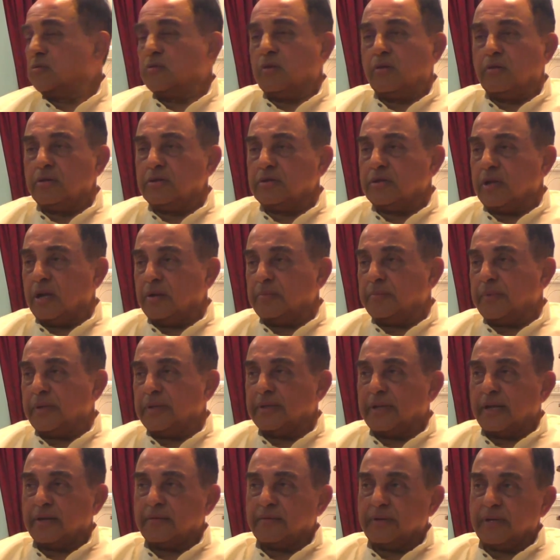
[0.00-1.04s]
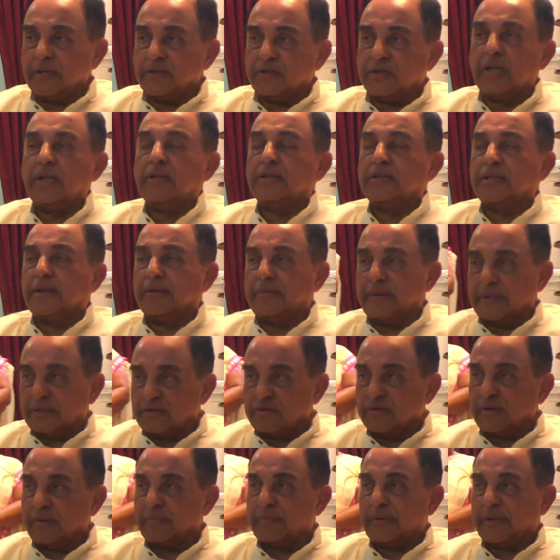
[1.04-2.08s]
been. No, it's not been that way. Jayalalithaa
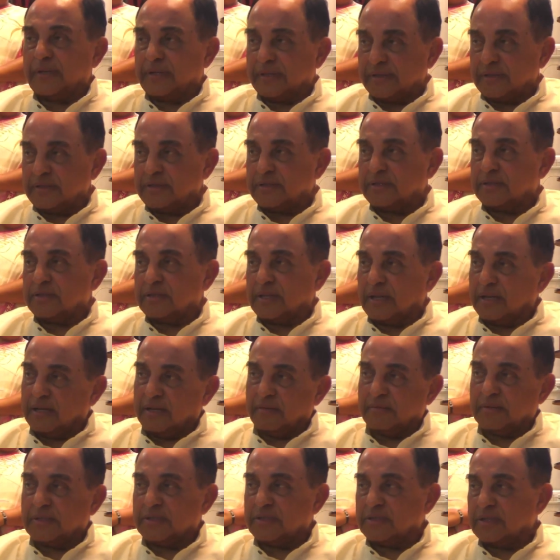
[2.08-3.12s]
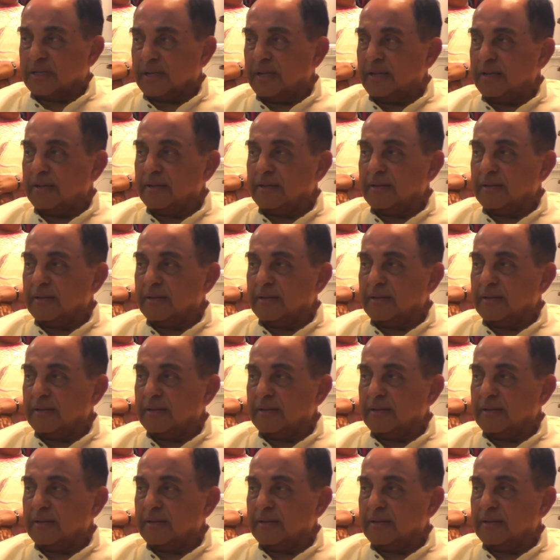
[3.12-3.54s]
went through apprentice, I must say. Uh,